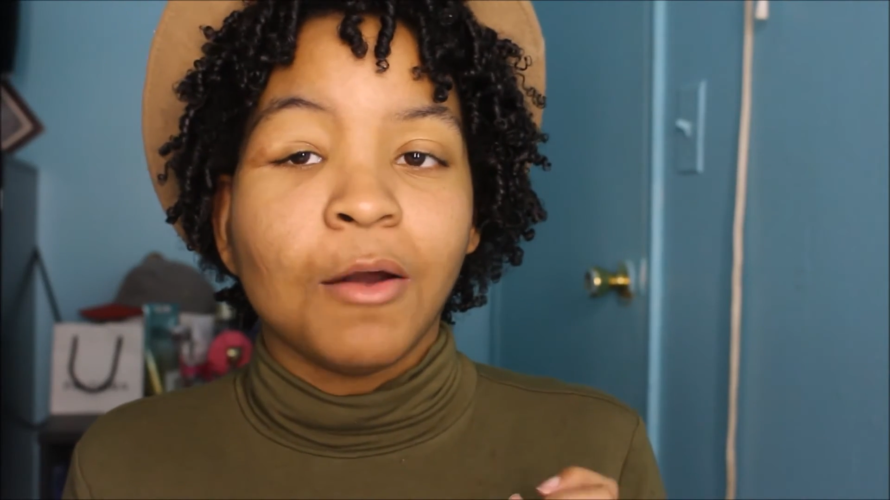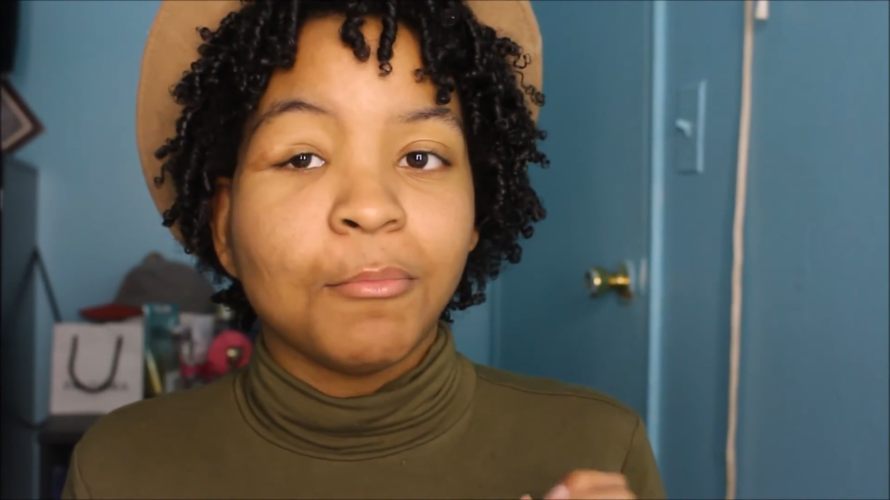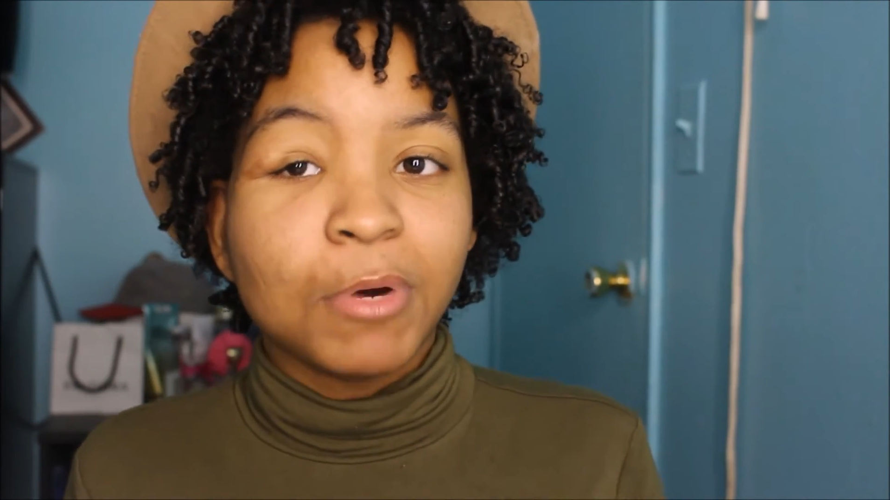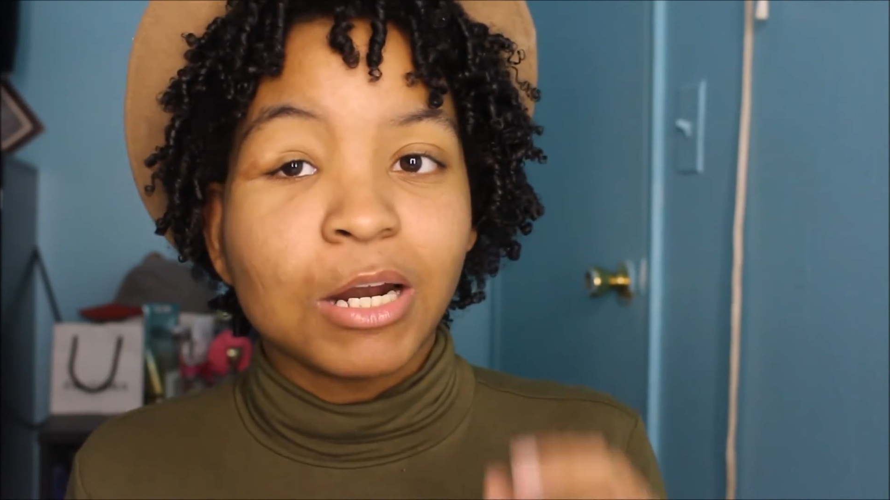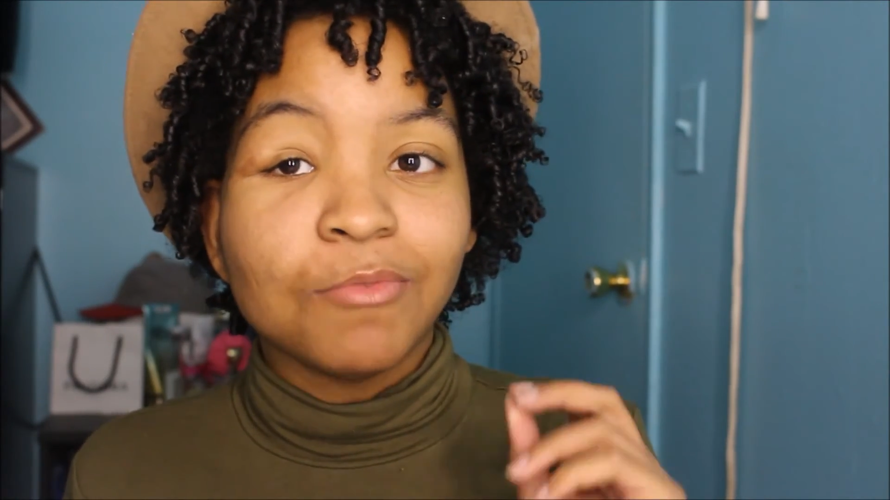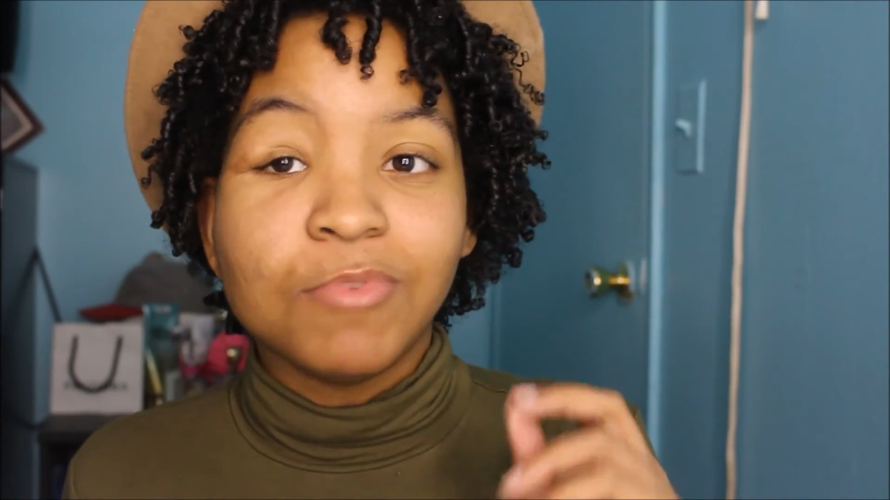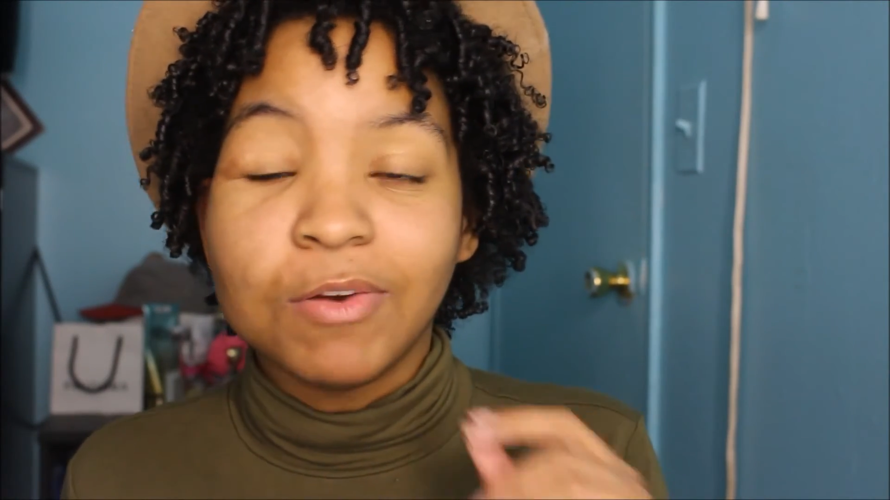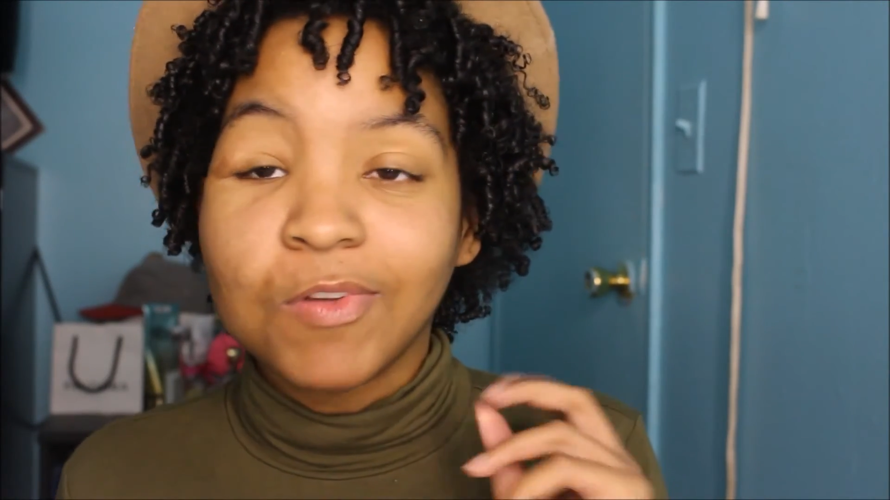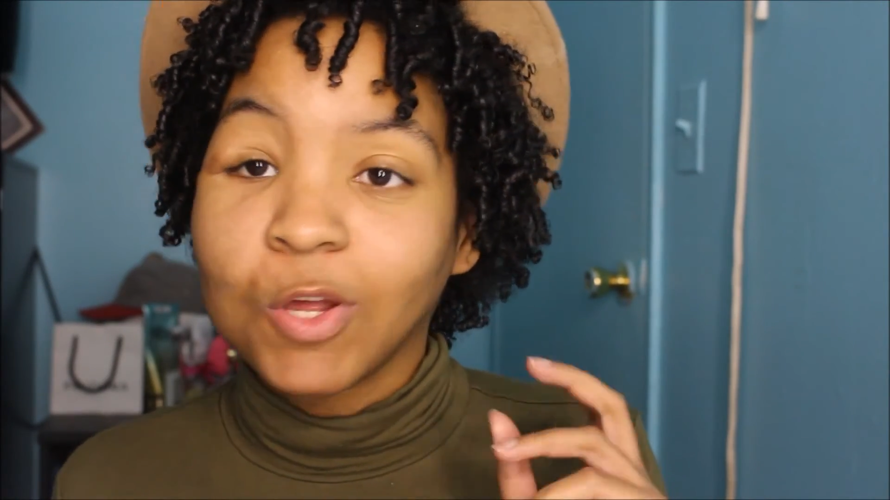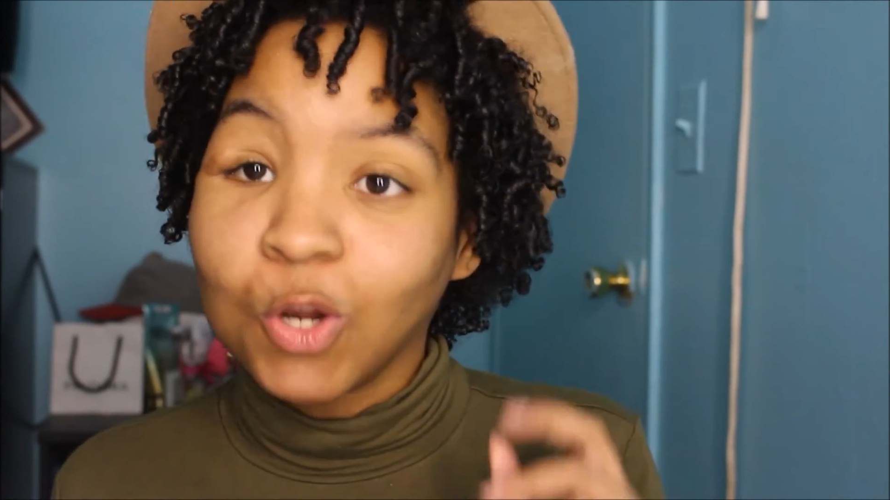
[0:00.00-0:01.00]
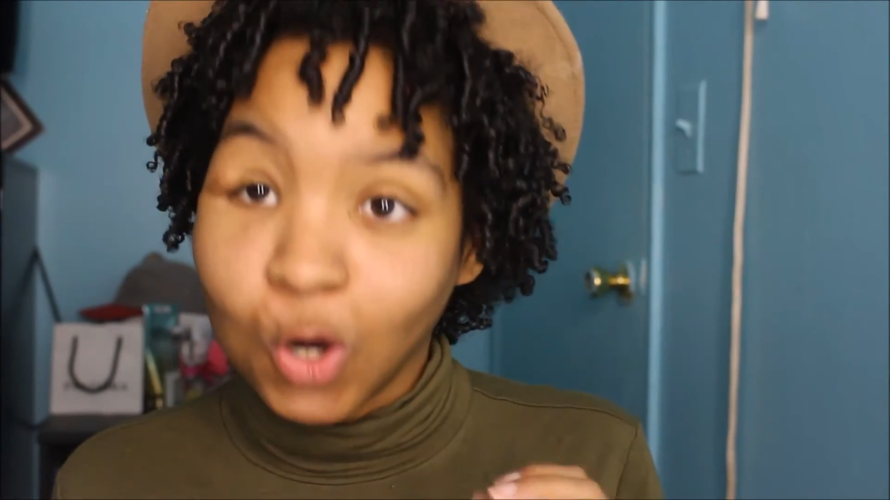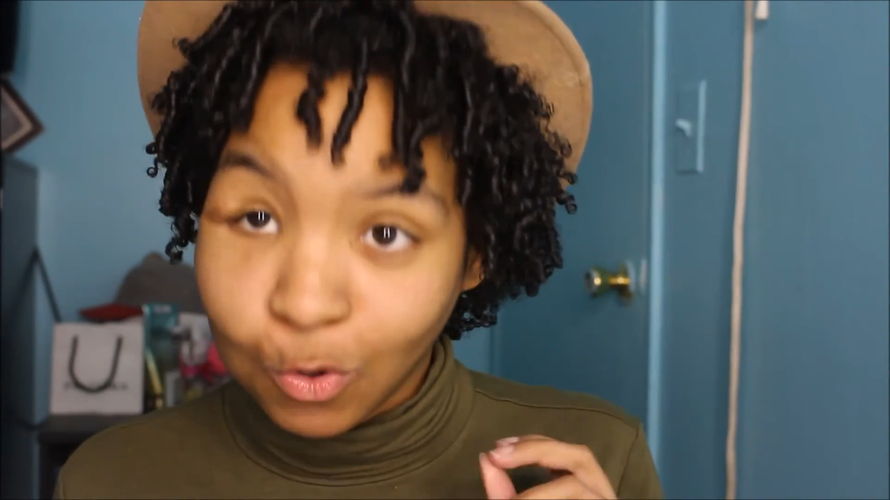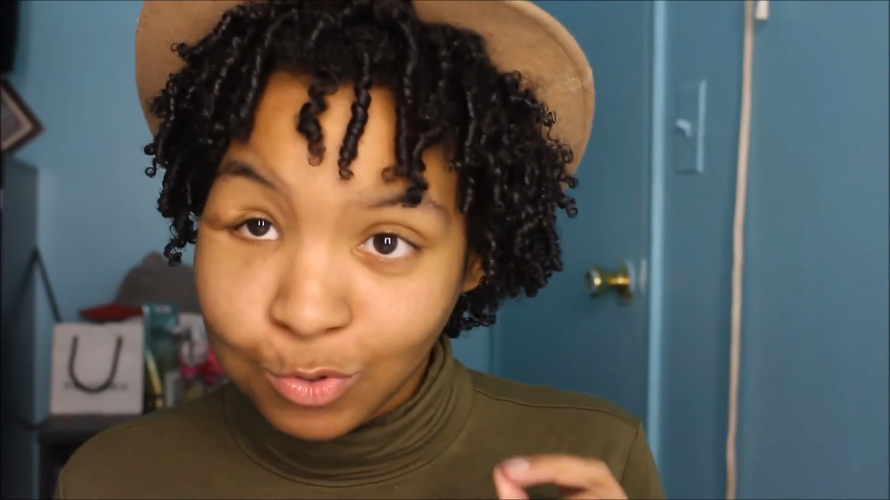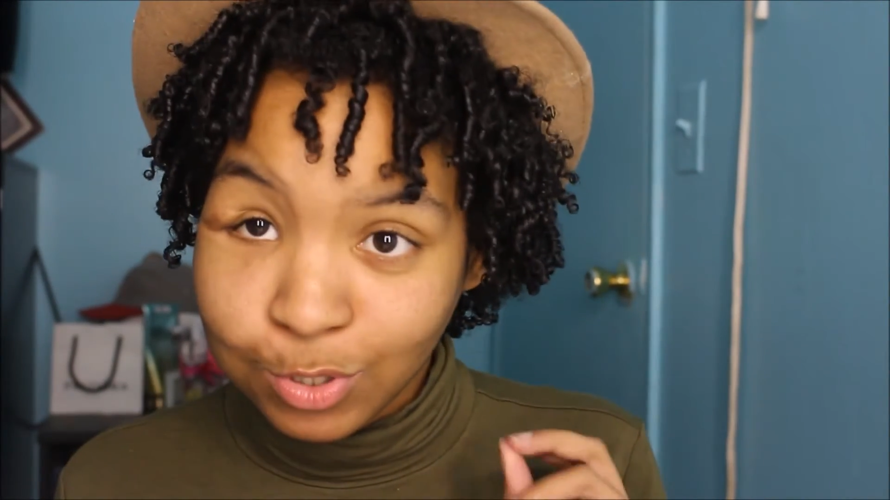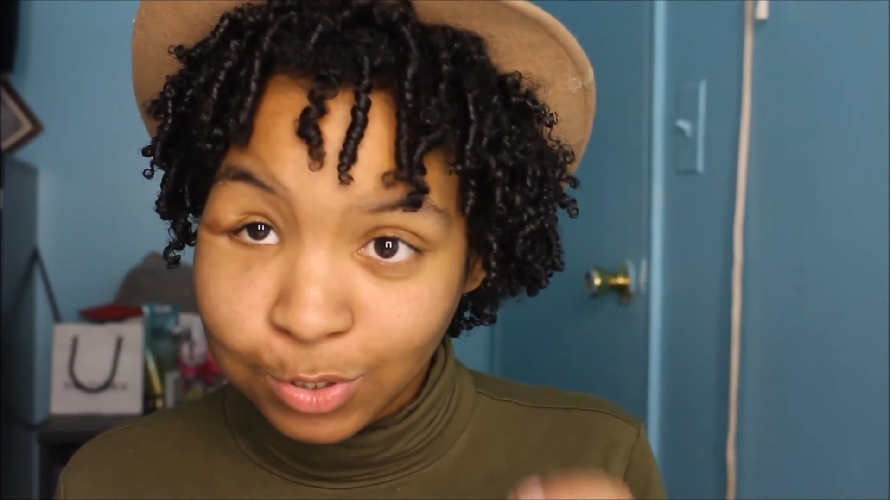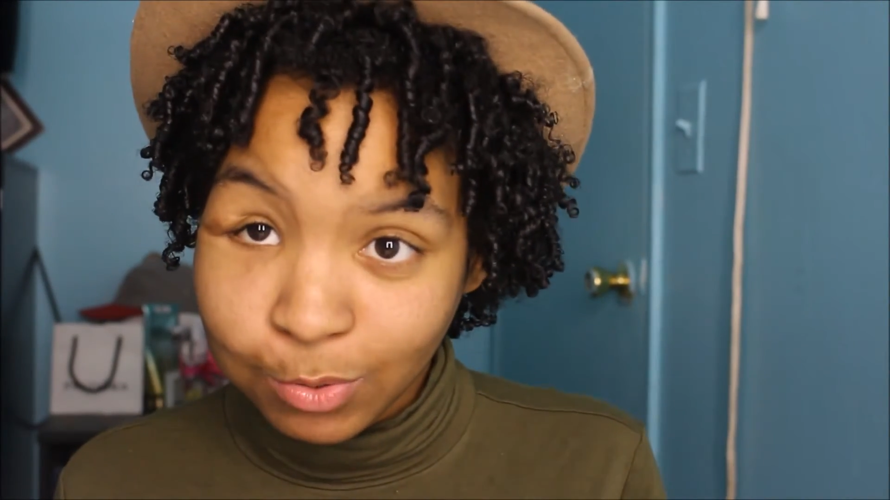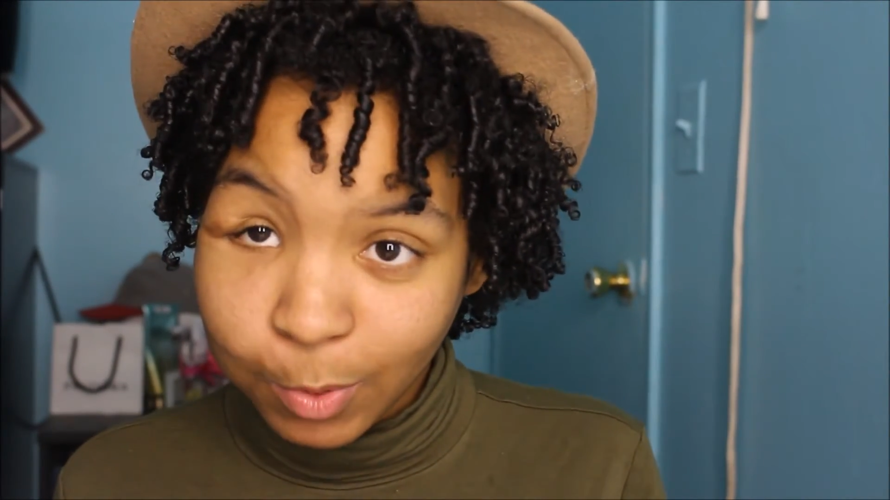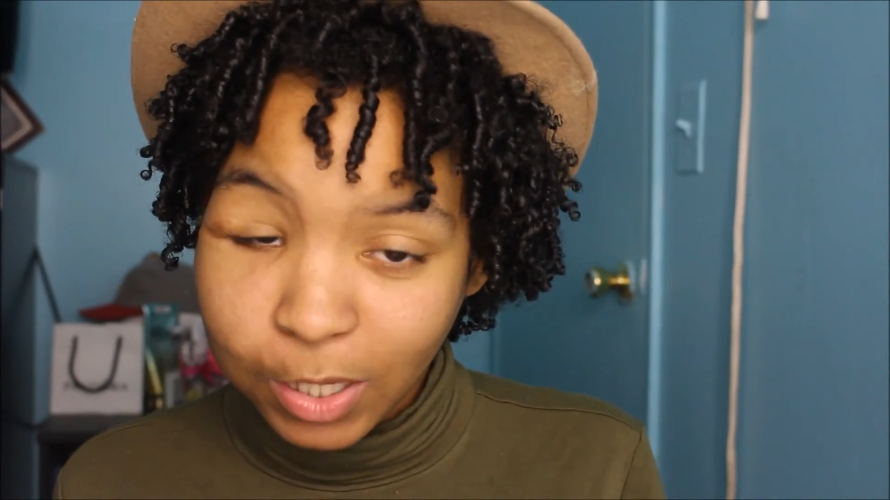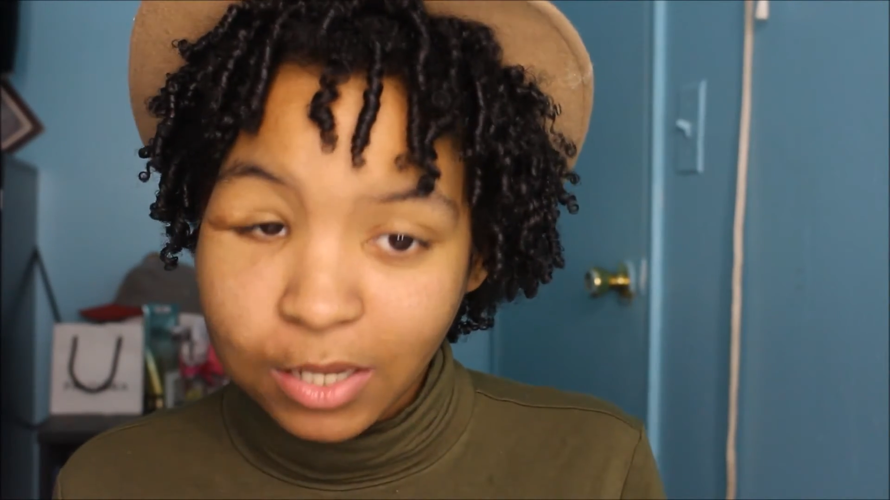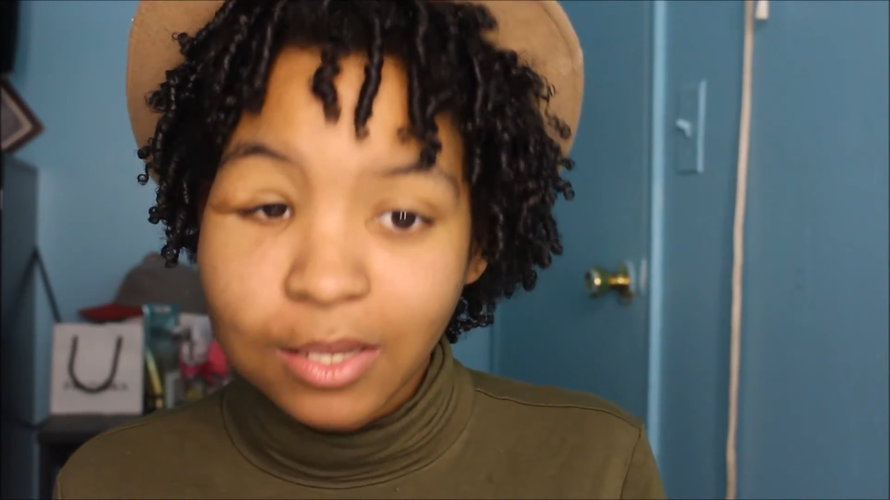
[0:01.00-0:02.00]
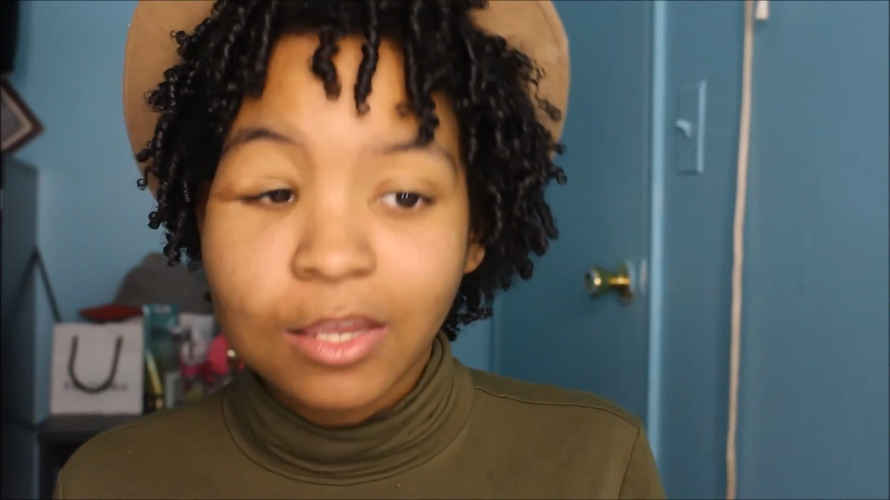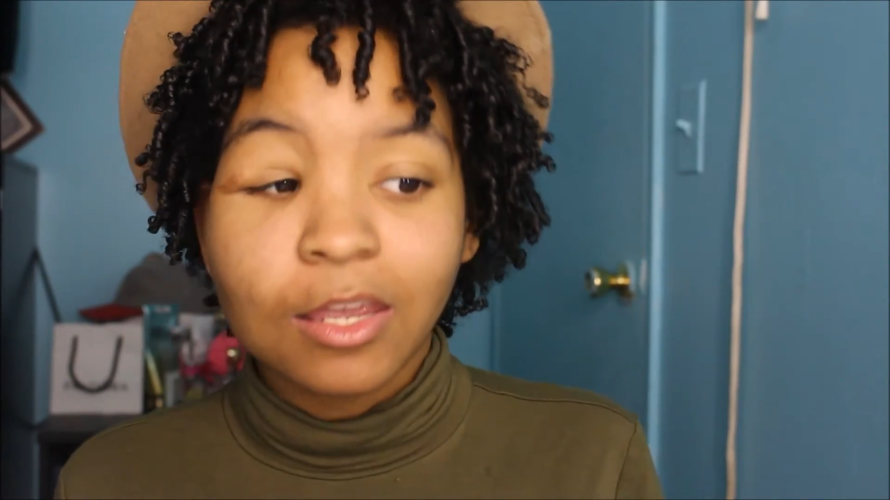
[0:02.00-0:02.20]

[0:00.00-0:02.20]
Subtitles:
but I'm very close to it,